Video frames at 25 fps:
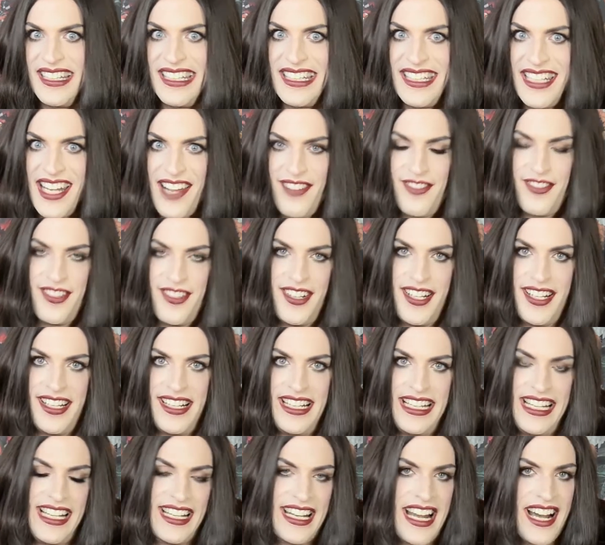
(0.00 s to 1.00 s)

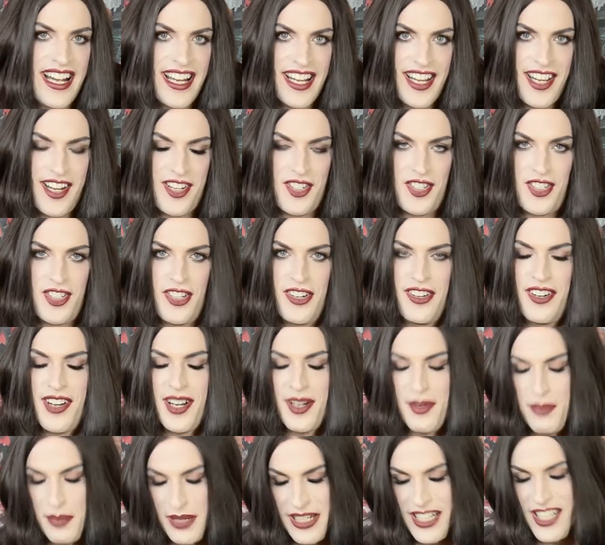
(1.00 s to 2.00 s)
definitely an eye-catcher,
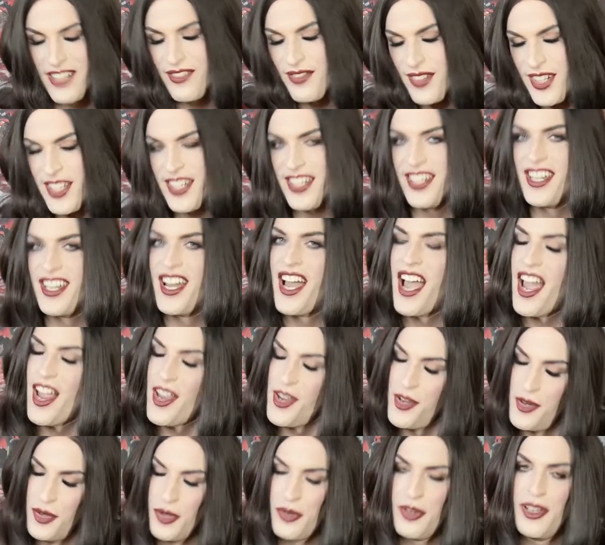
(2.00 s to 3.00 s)
and believe me,
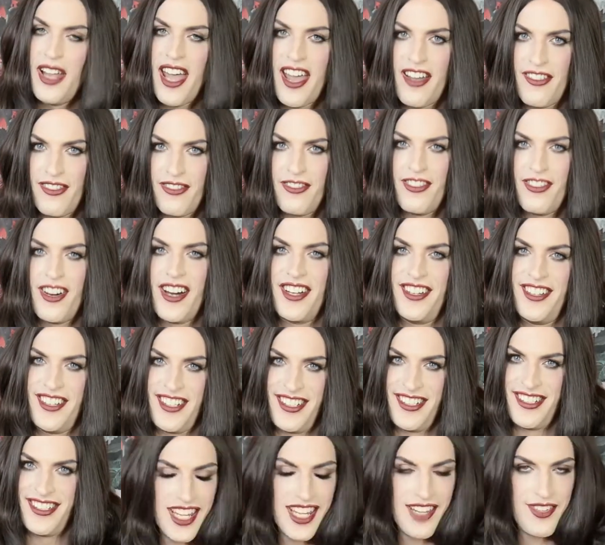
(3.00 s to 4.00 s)
you will have fun.
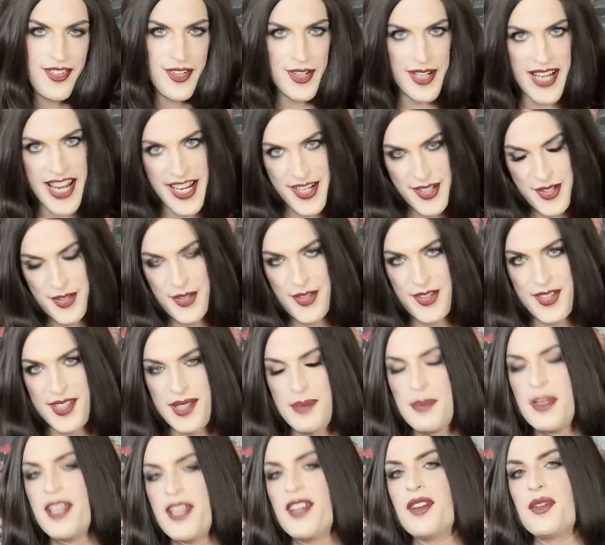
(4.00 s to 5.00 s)
If you'd like to see
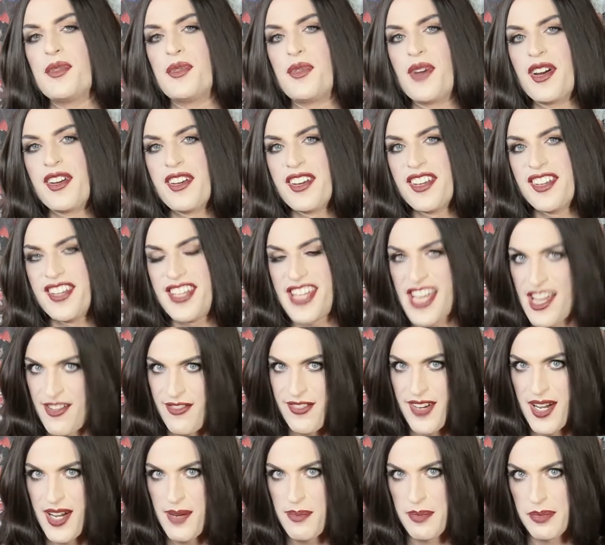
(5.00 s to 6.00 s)
me wearing the
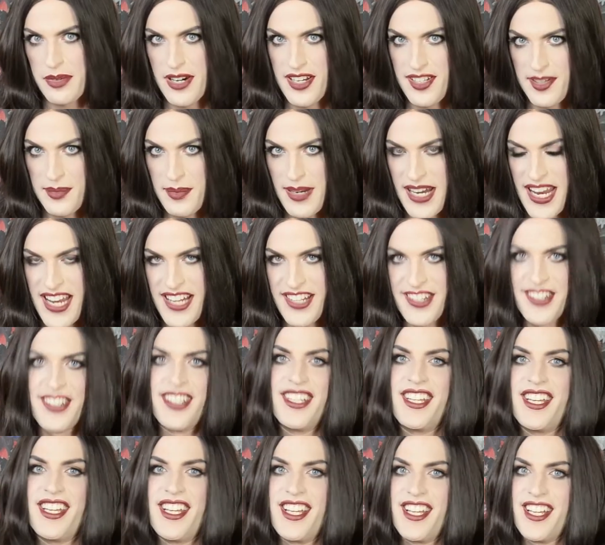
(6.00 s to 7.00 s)
F cup breastplate,
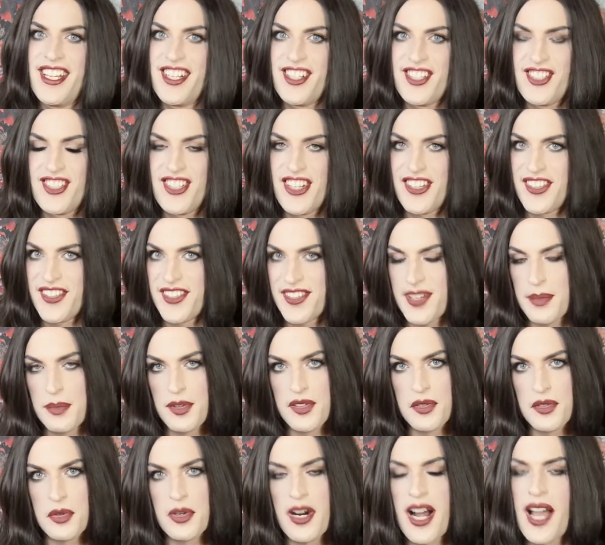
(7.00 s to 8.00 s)
just
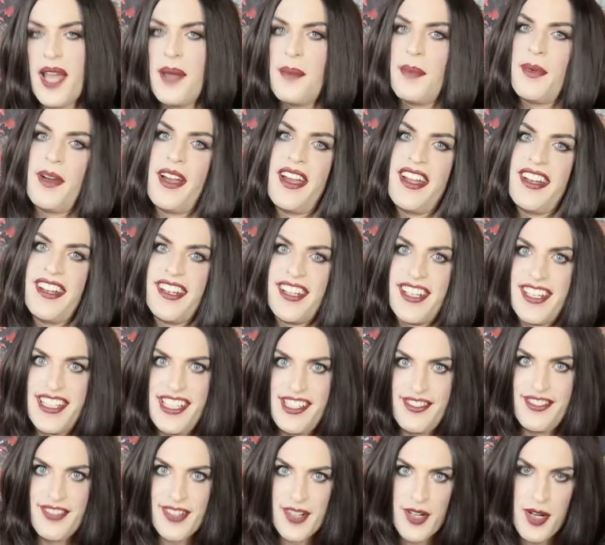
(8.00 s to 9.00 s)
subscribe and
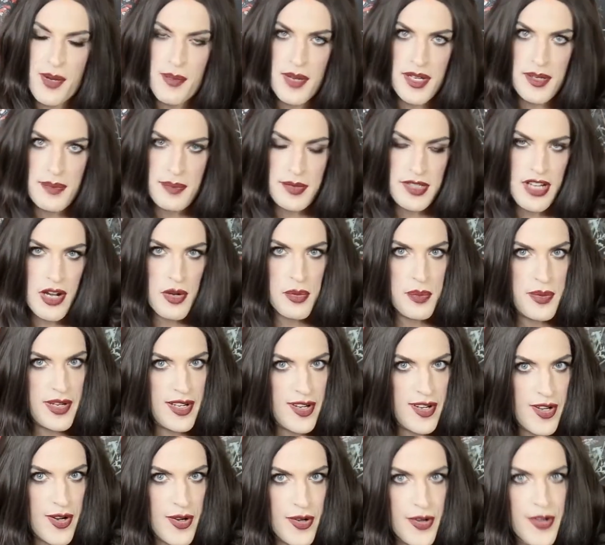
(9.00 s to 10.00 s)
leave a comment down
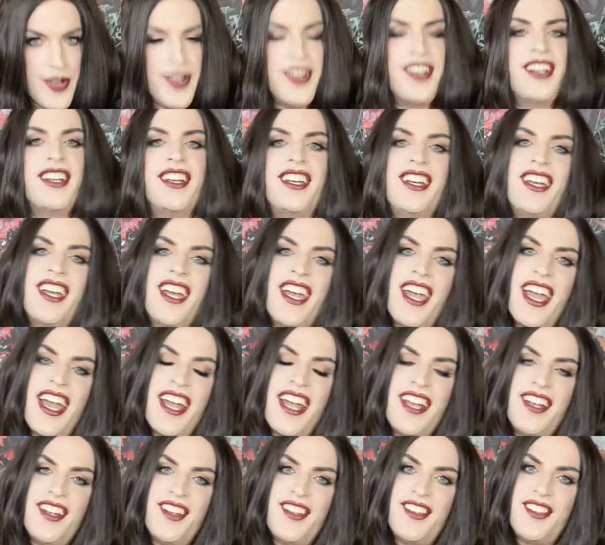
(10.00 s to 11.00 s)
below,
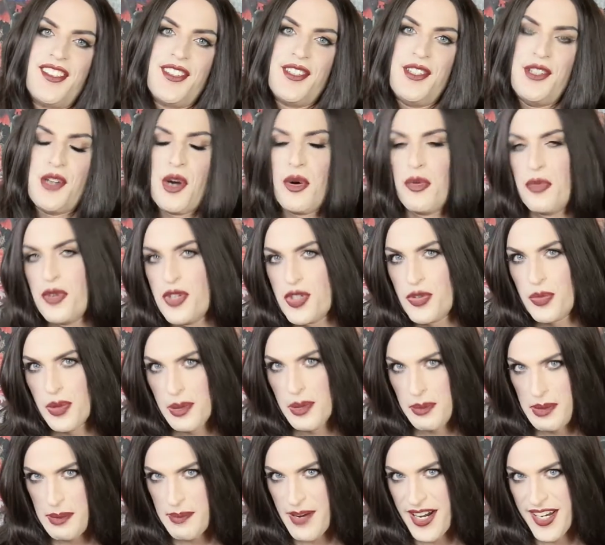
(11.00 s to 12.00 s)
and your wish will
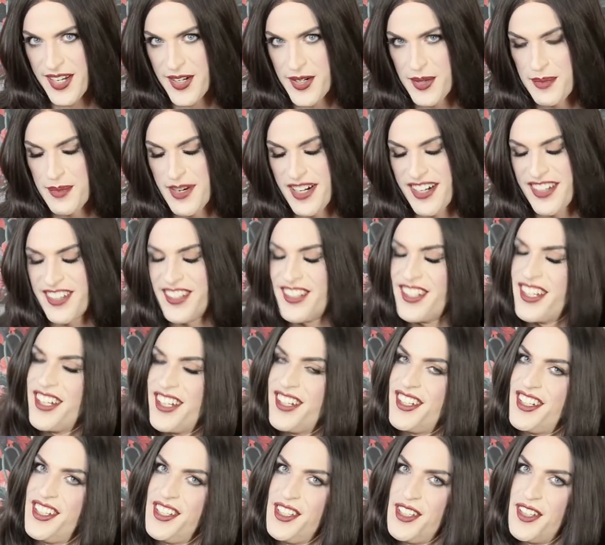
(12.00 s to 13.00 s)
be my command, and
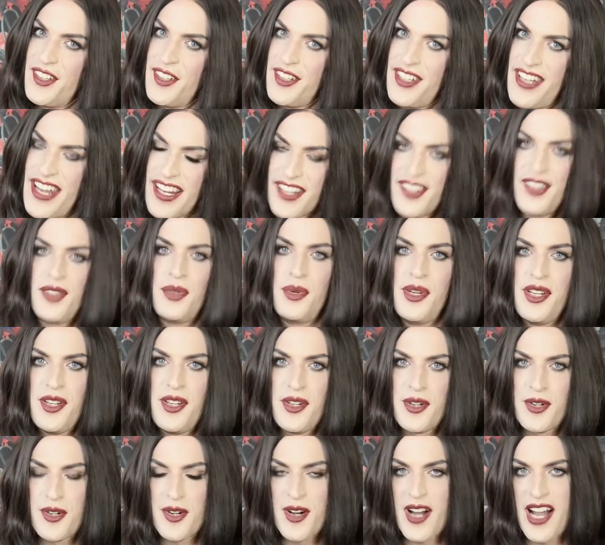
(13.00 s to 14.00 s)
in your next
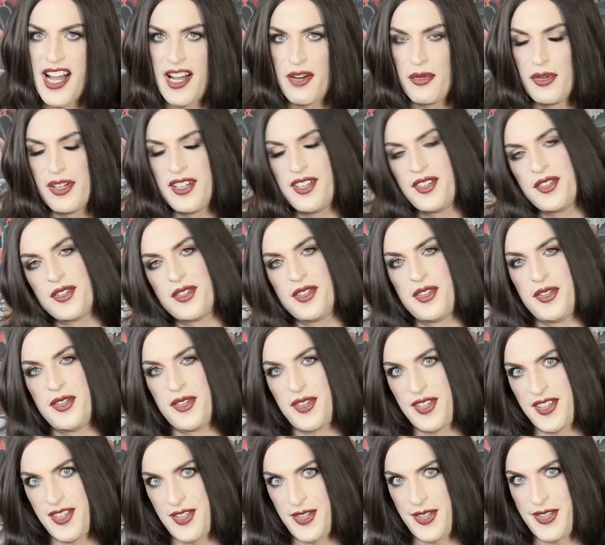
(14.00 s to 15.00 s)
video I will
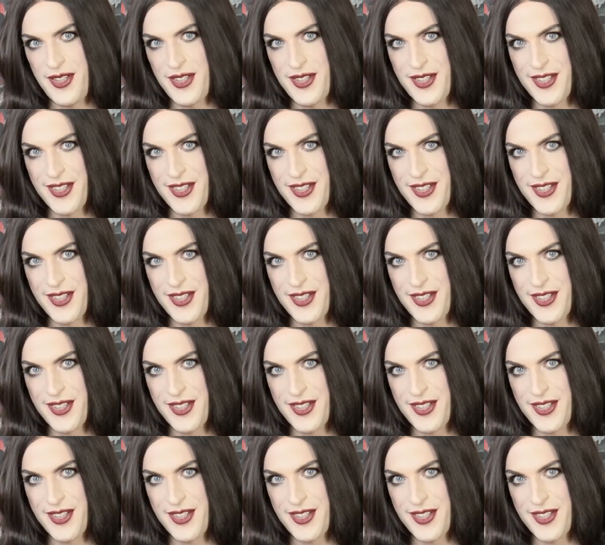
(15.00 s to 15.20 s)
introduce it to you.